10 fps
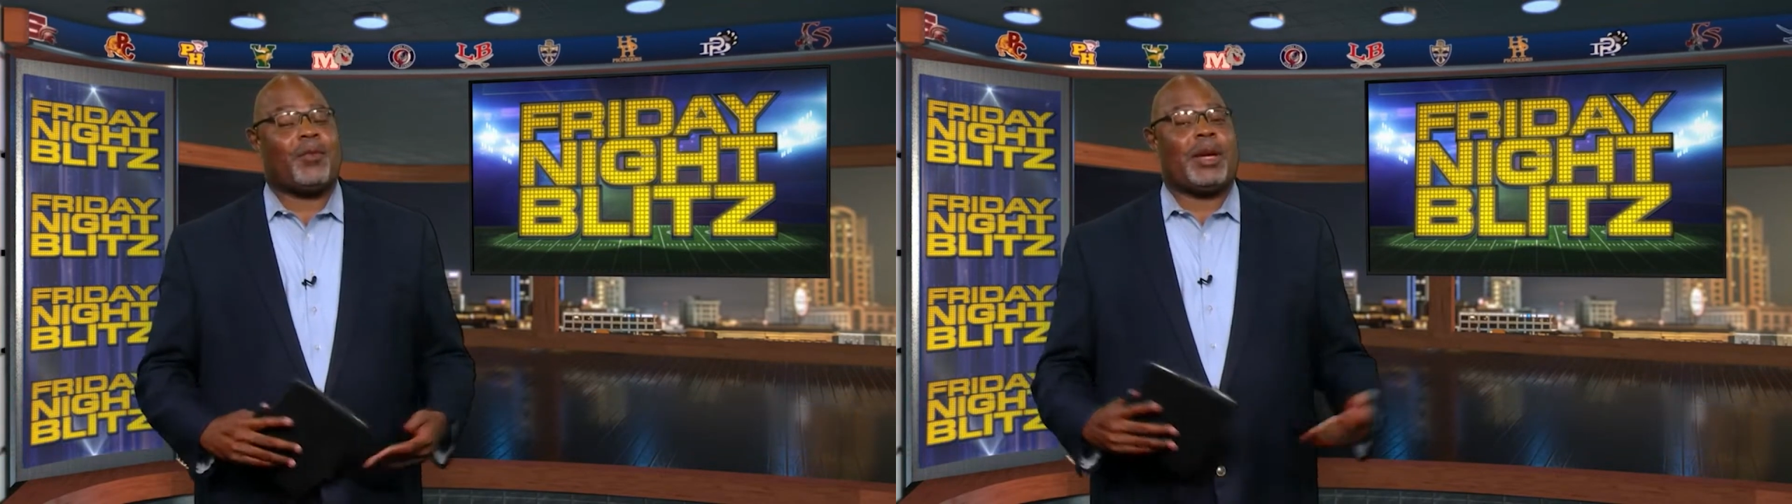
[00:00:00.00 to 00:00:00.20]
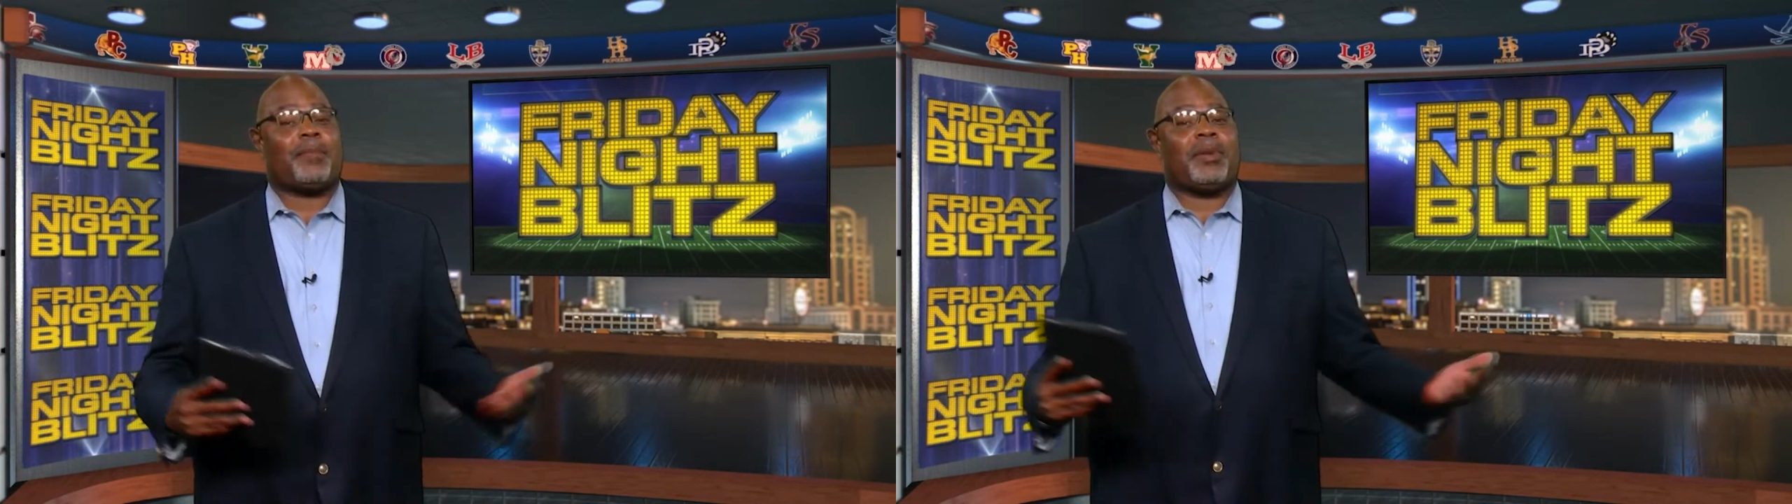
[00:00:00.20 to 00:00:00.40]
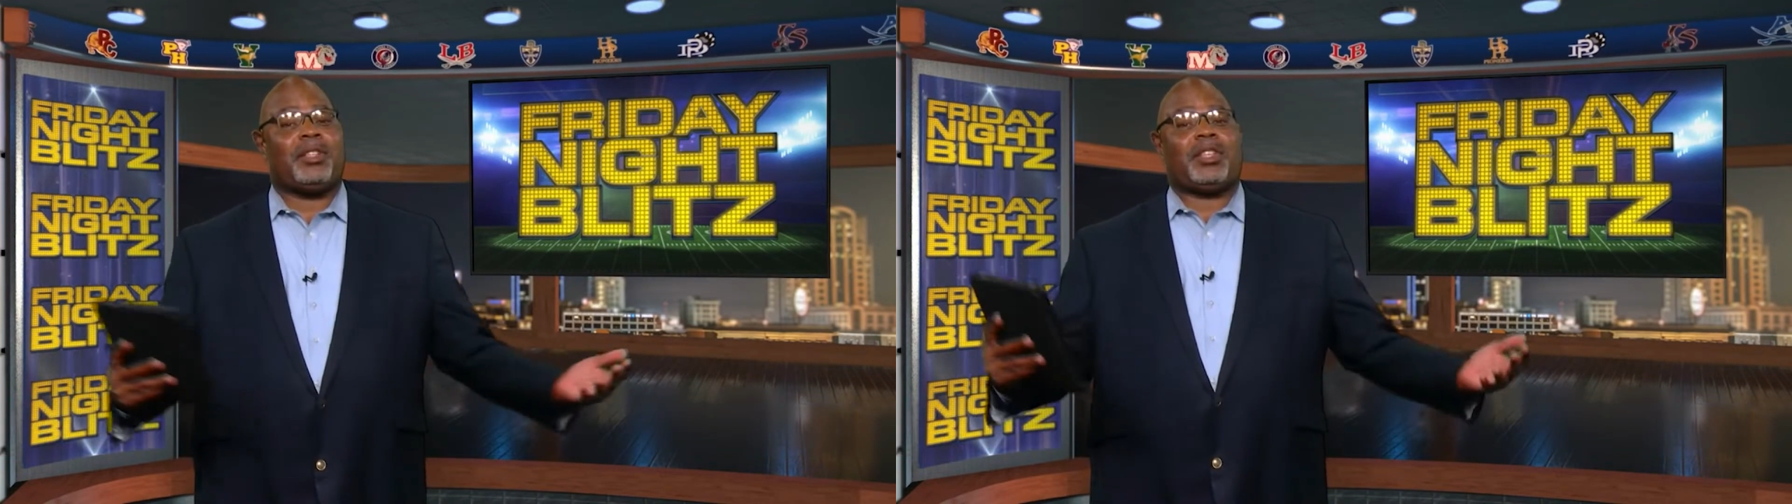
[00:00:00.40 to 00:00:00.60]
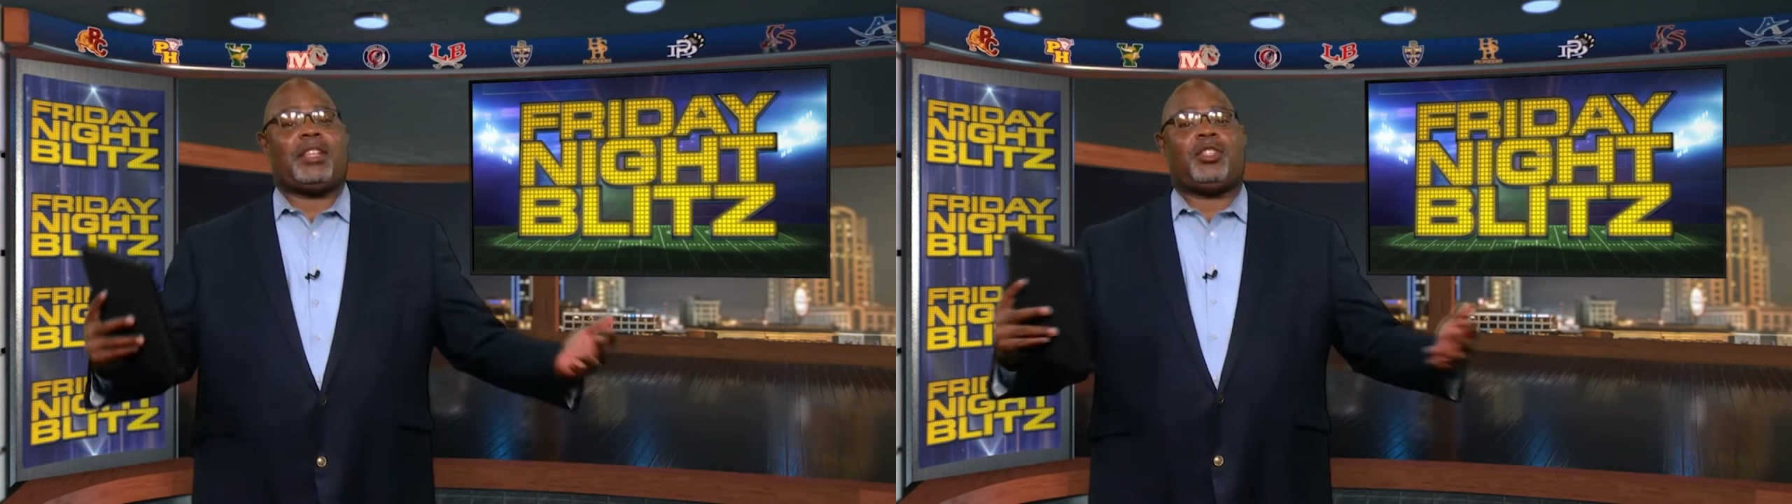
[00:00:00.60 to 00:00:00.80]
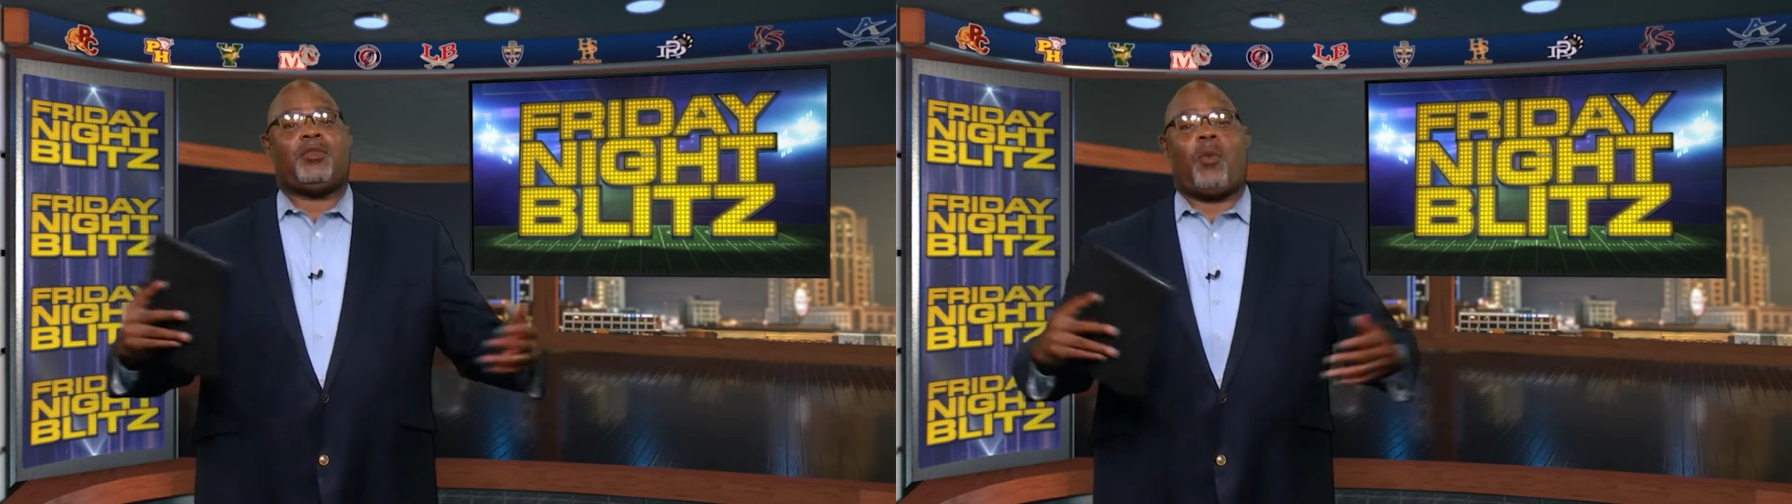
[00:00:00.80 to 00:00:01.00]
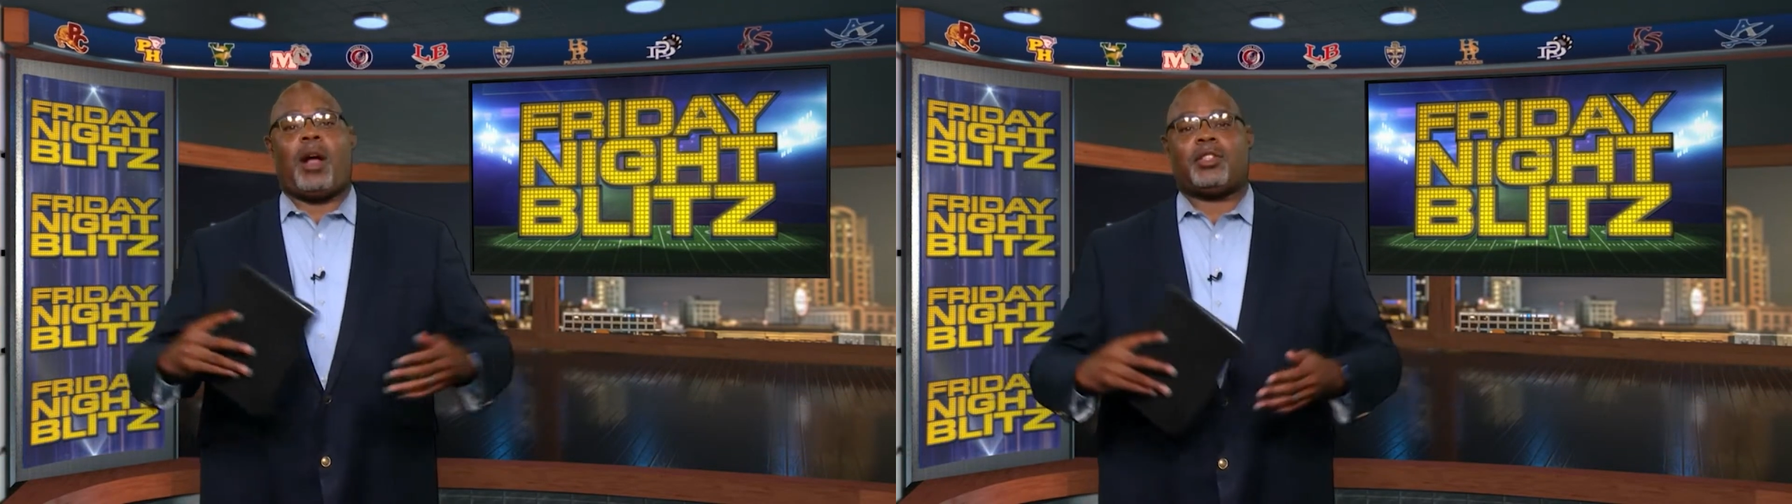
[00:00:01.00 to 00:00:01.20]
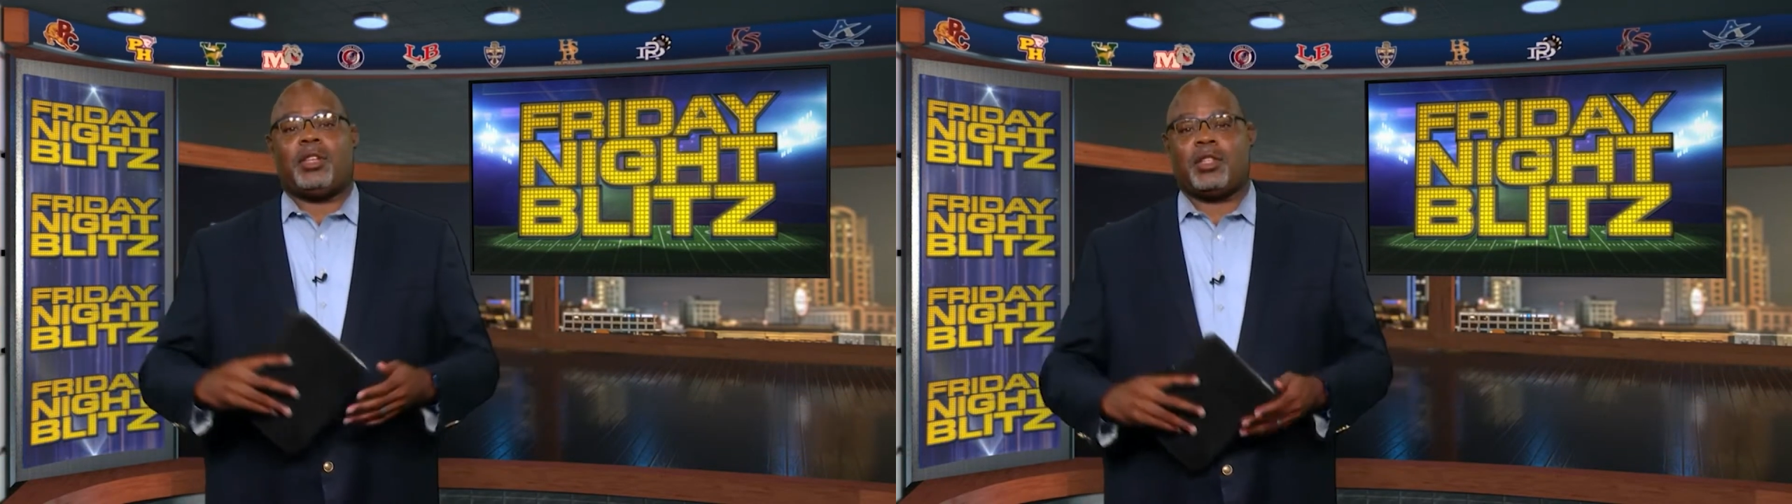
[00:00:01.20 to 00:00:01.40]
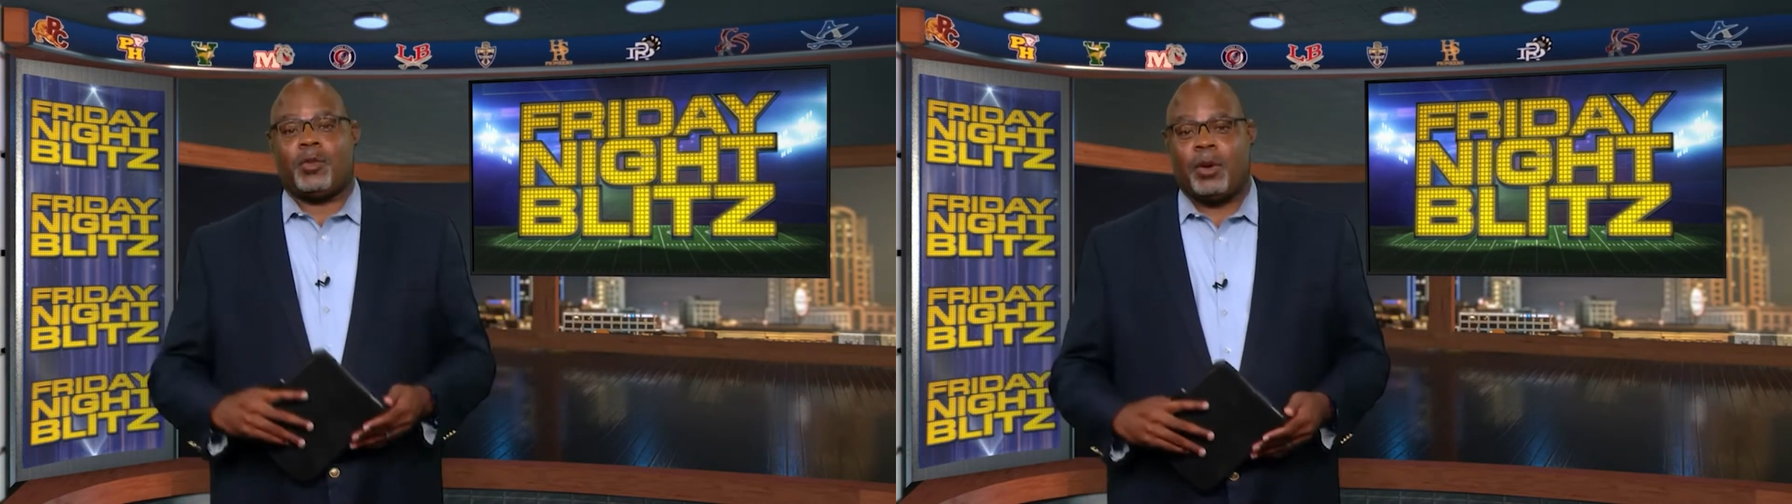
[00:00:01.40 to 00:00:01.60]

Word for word: we appreciate you watching us.